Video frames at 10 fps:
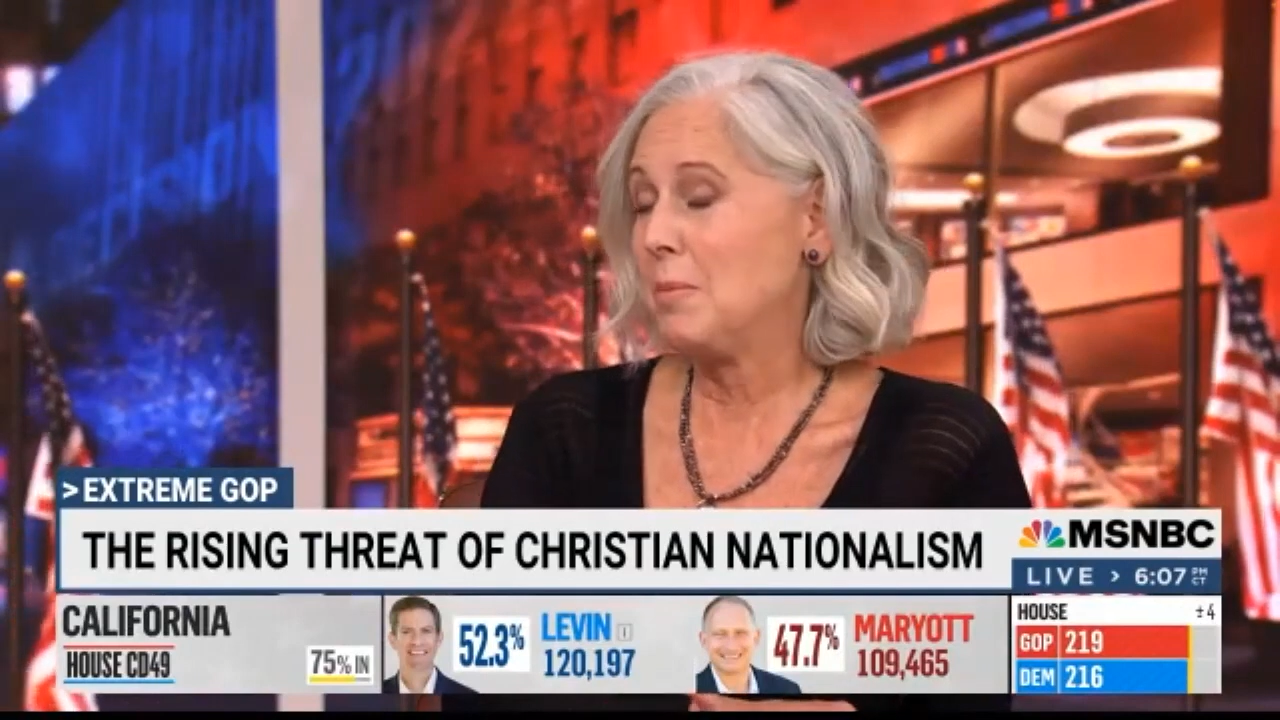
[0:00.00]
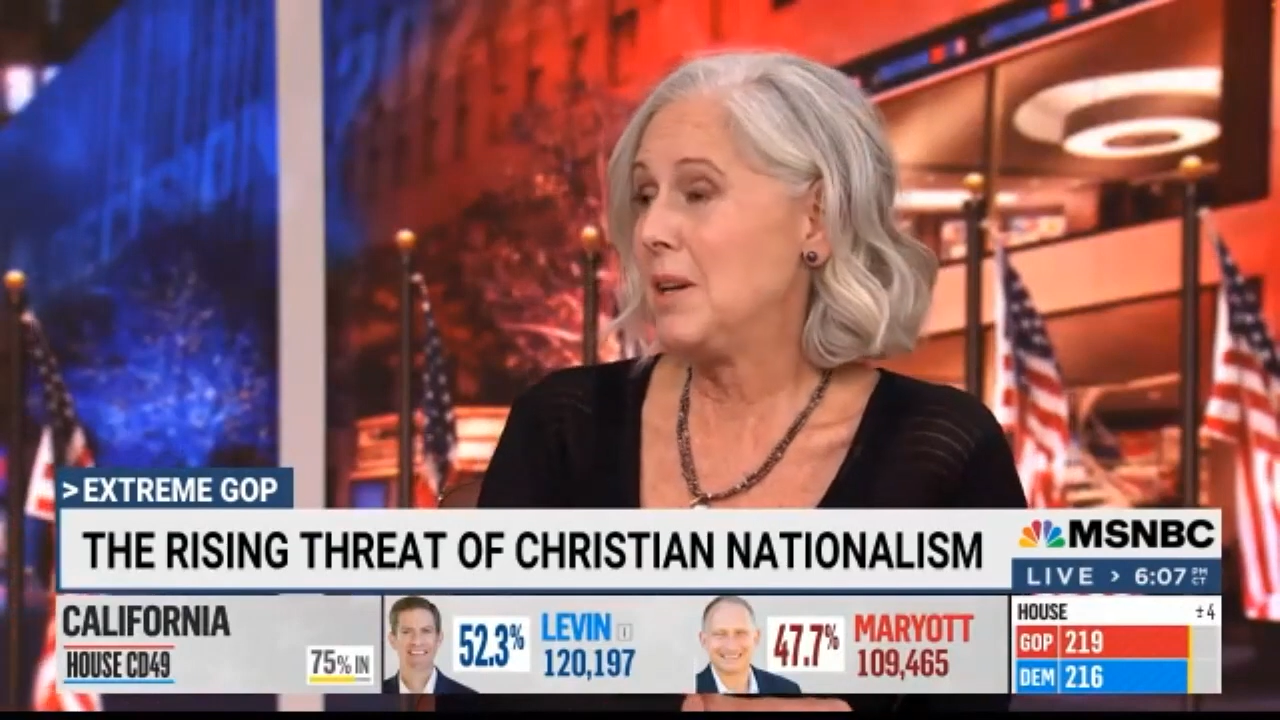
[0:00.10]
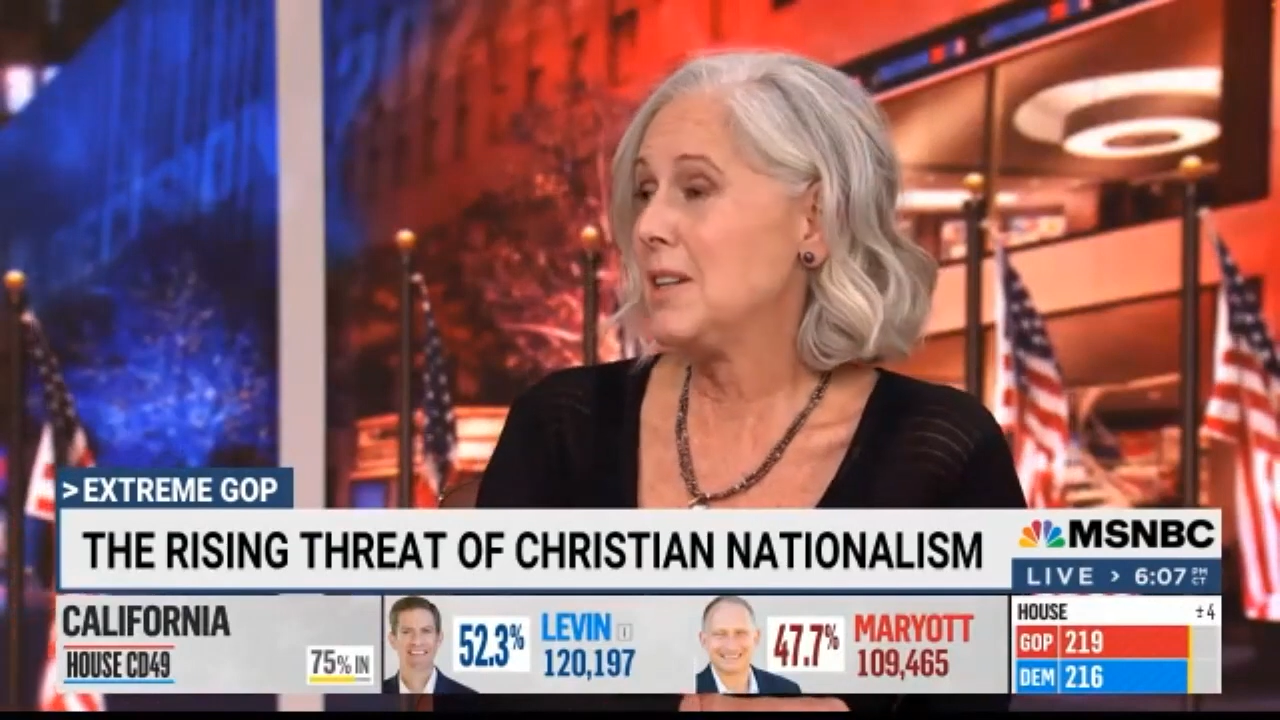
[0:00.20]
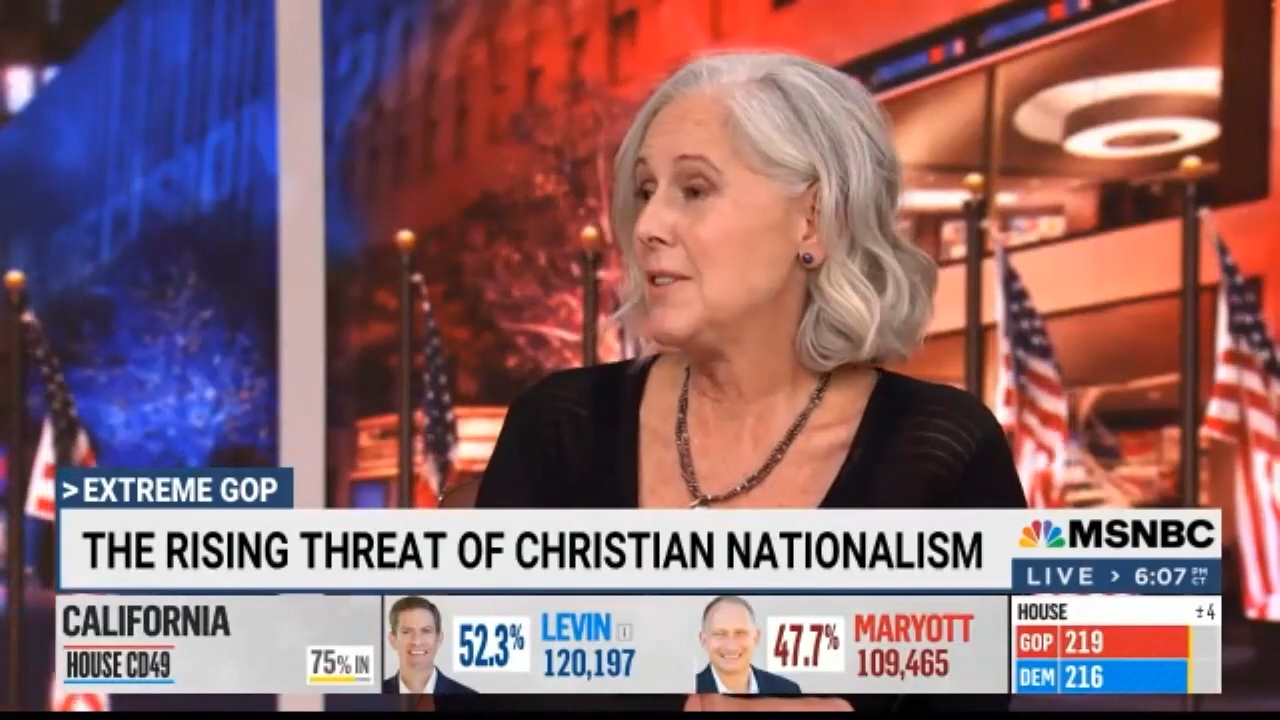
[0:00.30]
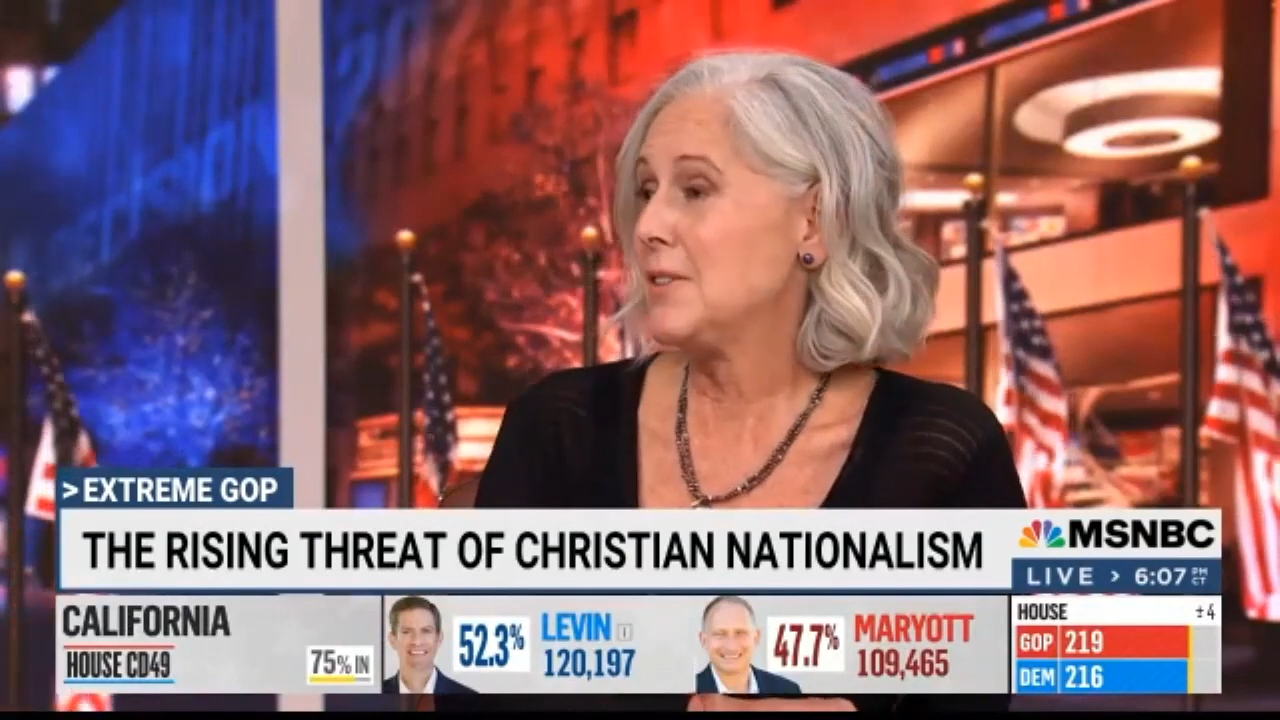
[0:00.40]

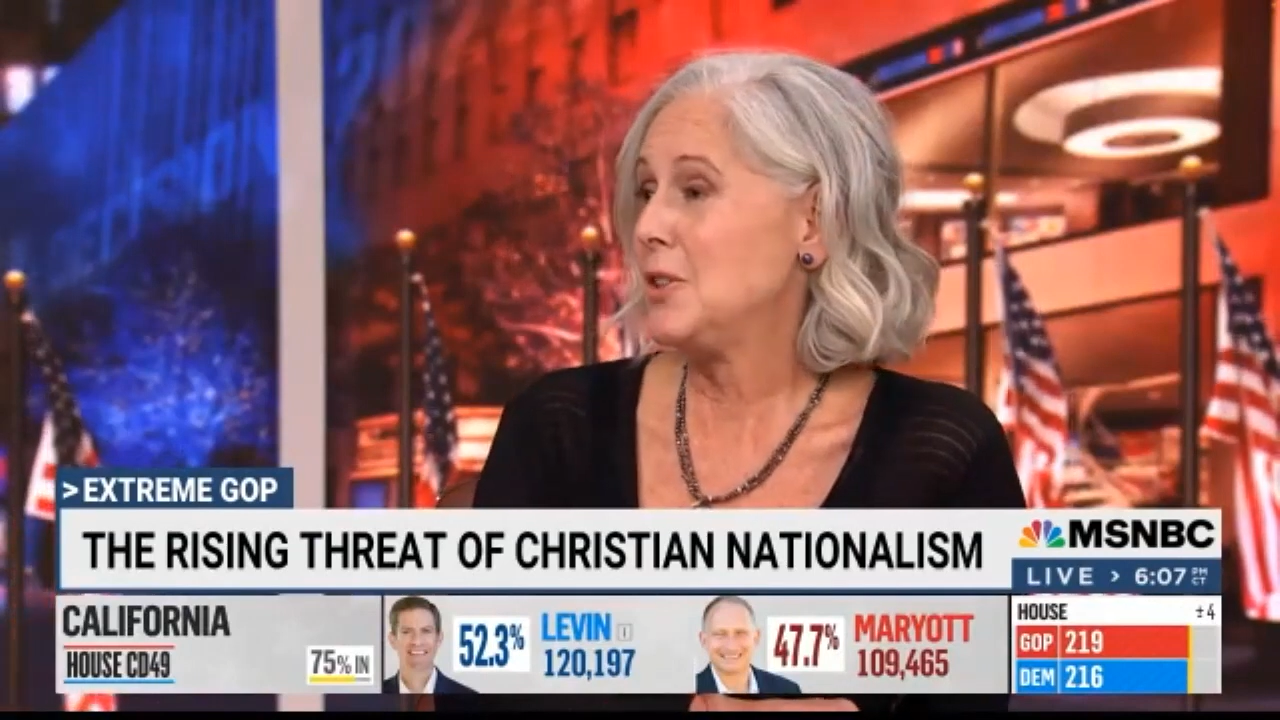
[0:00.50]
because